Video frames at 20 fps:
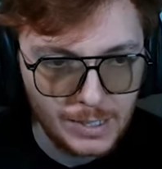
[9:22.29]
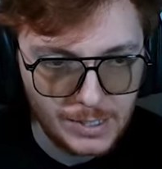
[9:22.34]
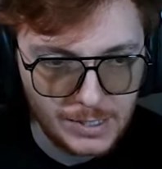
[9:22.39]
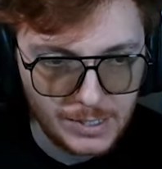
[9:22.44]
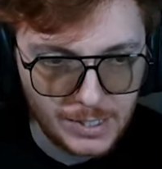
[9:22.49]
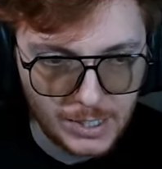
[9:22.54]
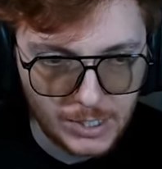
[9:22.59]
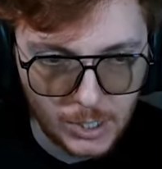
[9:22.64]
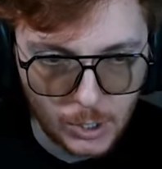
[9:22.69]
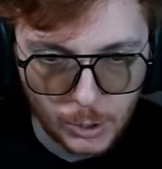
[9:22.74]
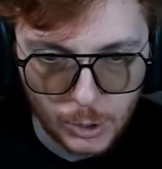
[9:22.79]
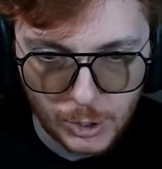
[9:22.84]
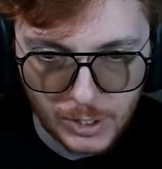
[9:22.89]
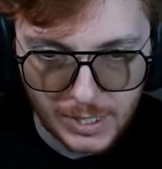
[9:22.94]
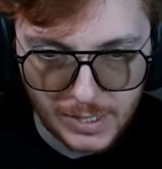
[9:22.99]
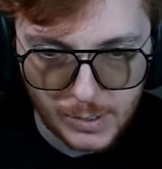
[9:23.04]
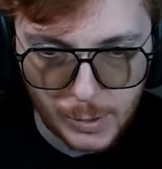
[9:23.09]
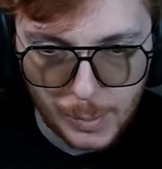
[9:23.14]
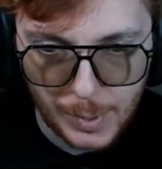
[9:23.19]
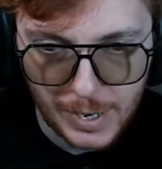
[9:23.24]
Sesko just
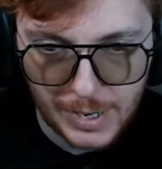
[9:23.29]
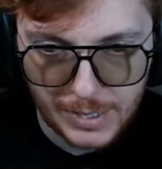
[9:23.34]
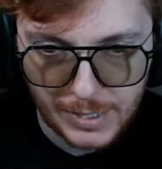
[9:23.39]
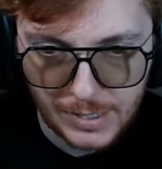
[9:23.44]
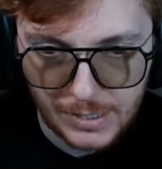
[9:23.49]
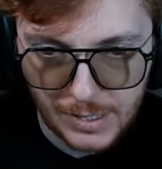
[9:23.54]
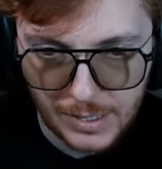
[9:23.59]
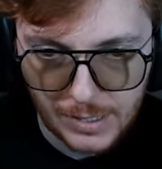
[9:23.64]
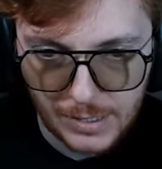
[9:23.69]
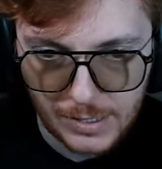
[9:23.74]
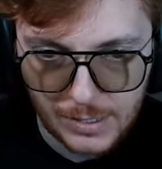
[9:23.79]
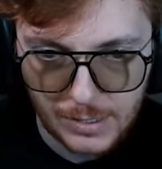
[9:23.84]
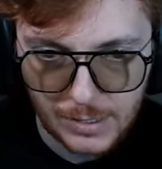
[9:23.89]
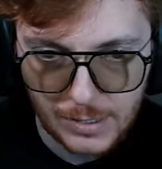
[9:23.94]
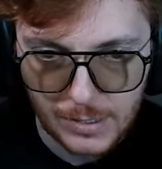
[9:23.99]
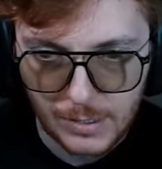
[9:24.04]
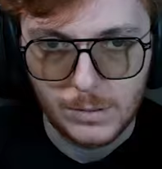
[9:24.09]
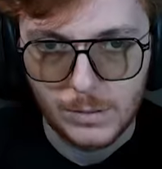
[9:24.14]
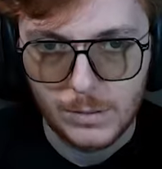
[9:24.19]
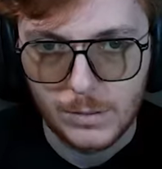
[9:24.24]
had to bag, and he did.
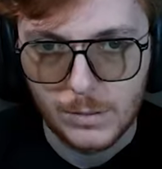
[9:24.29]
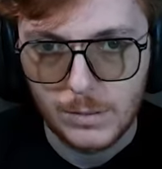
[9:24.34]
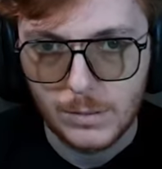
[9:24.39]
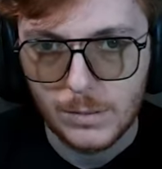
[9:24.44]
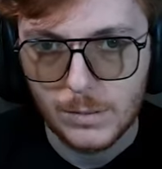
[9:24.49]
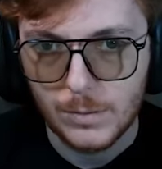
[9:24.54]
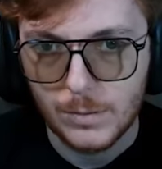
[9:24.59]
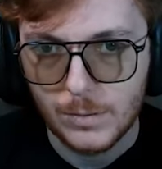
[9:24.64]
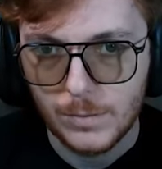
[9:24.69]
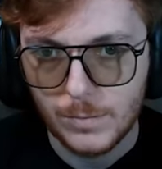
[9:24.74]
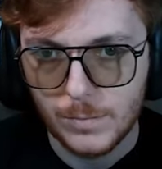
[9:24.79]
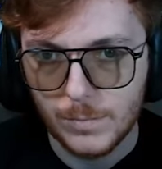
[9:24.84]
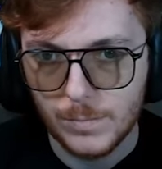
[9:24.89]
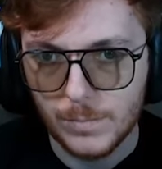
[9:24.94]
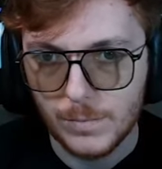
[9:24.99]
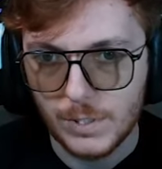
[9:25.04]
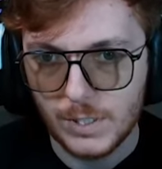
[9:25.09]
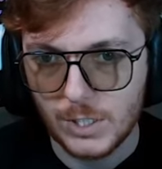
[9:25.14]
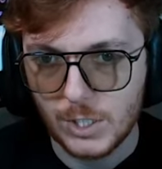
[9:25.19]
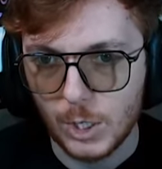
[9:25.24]

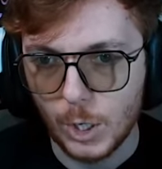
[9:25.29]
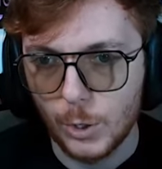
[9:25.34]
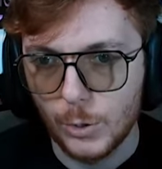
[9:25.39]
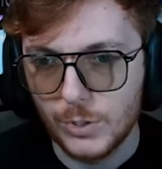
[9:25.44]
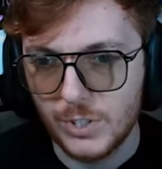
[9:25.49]
Let's go